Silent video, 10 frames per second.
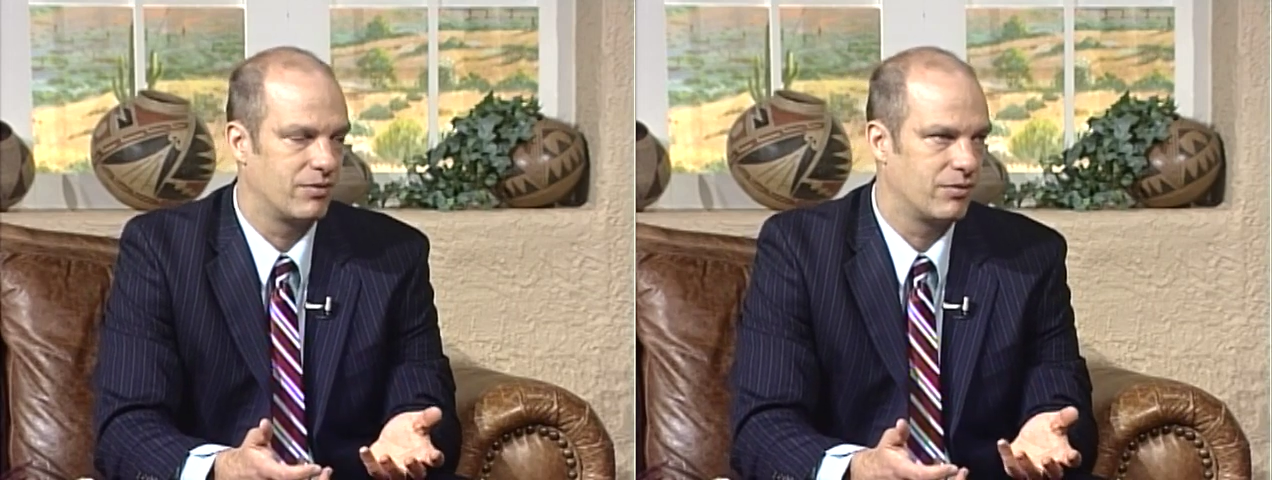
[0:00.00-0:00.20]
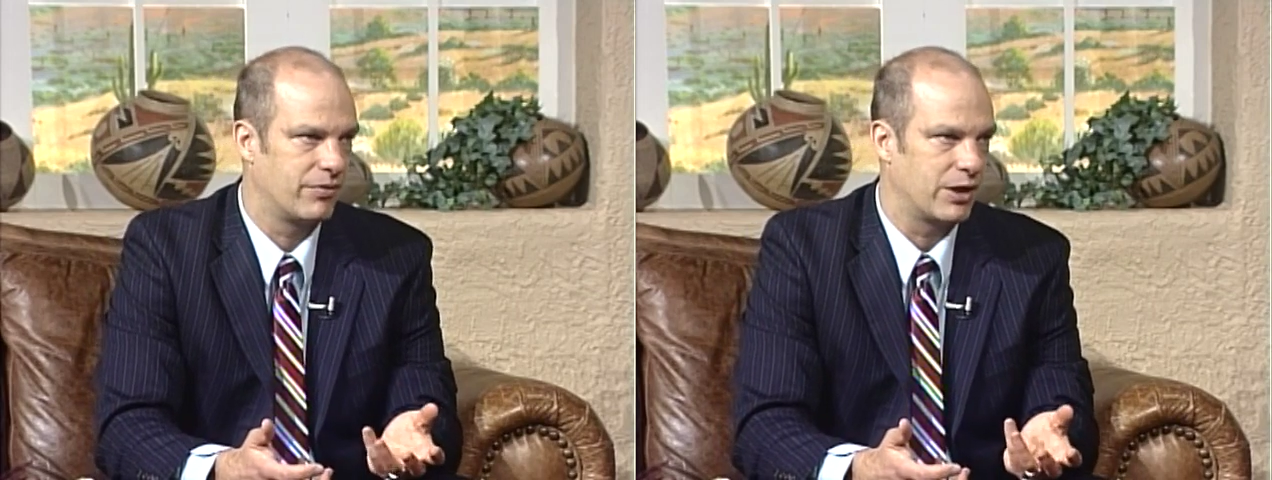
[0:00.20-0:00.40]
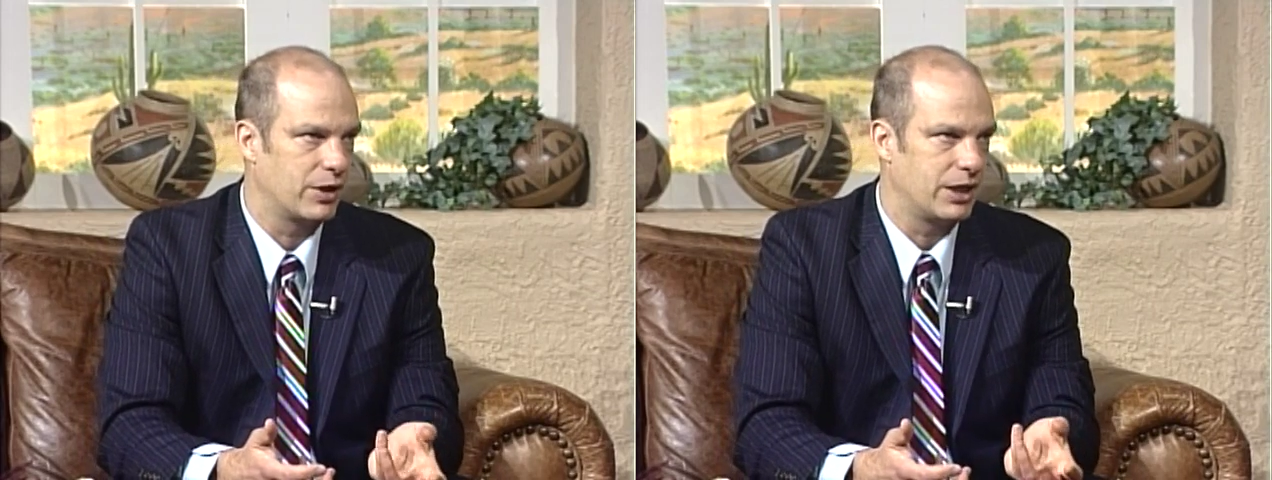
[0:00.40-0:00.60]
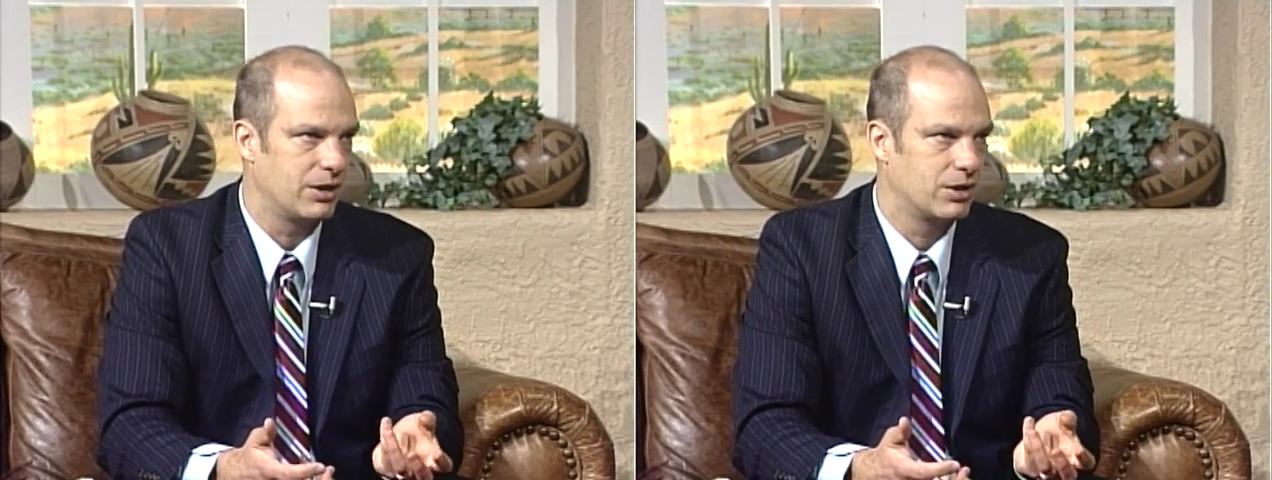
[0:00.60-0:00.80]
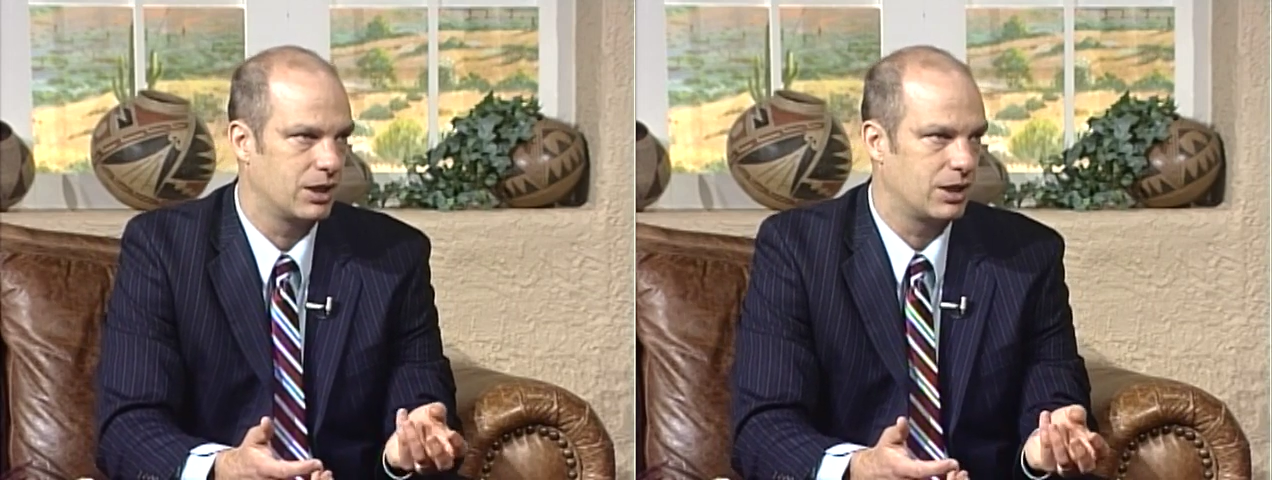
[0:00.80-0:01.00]
very
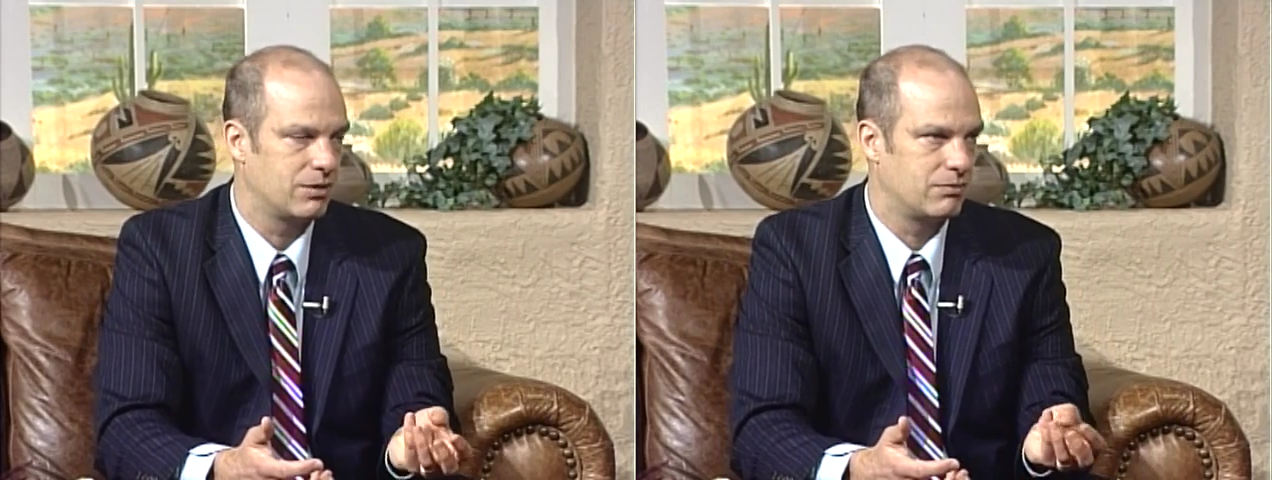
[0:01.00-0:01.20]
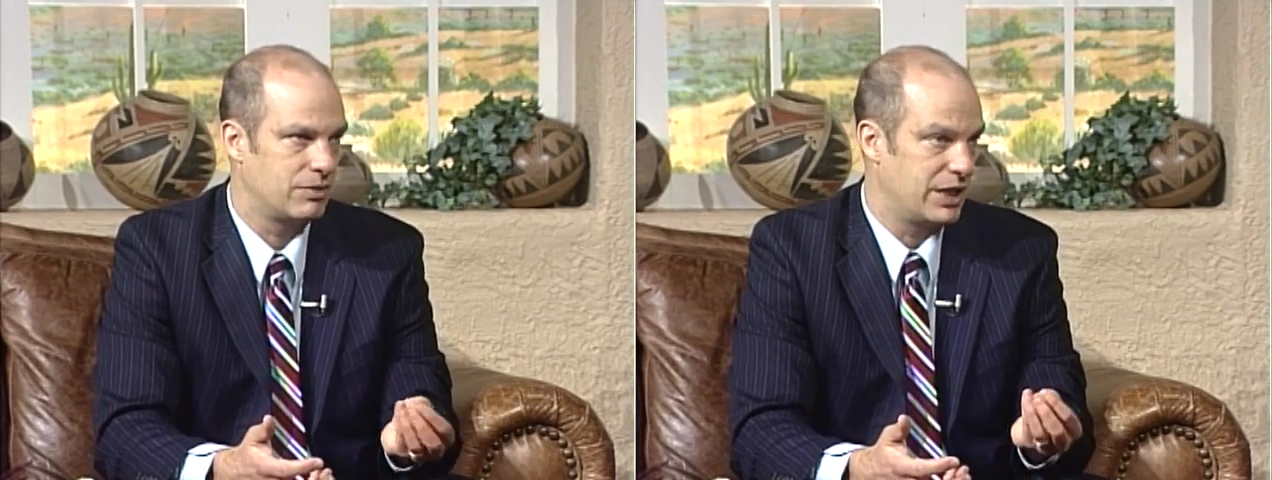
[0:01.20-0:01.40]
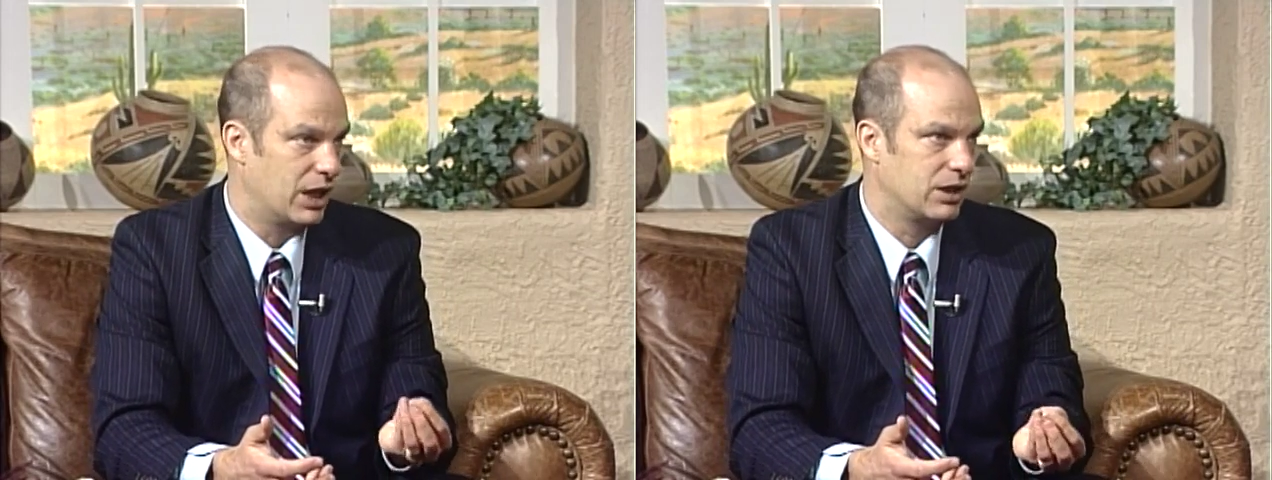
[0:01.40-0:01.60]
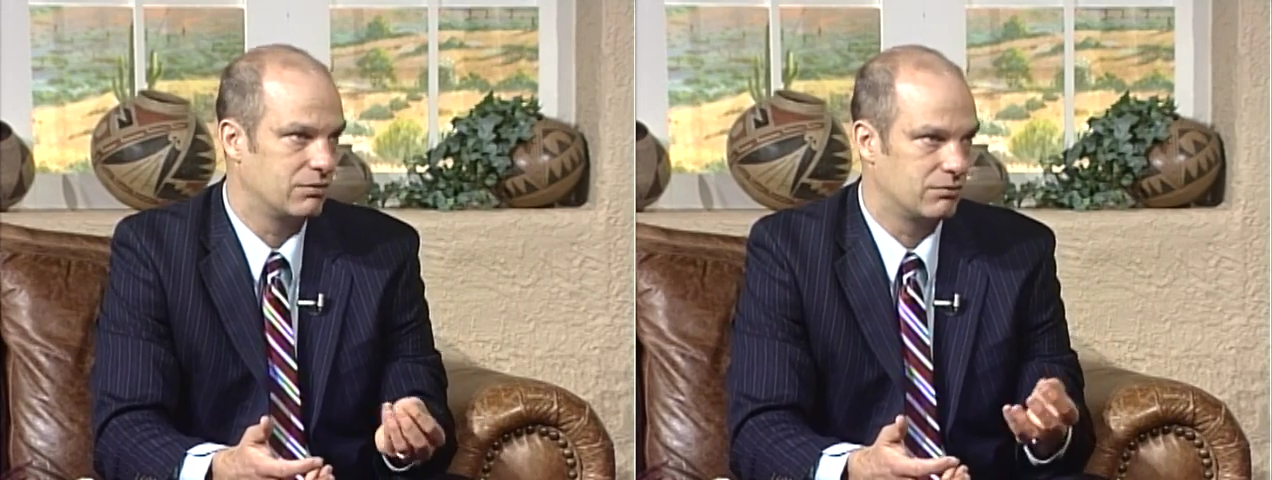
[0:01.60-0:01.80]
young,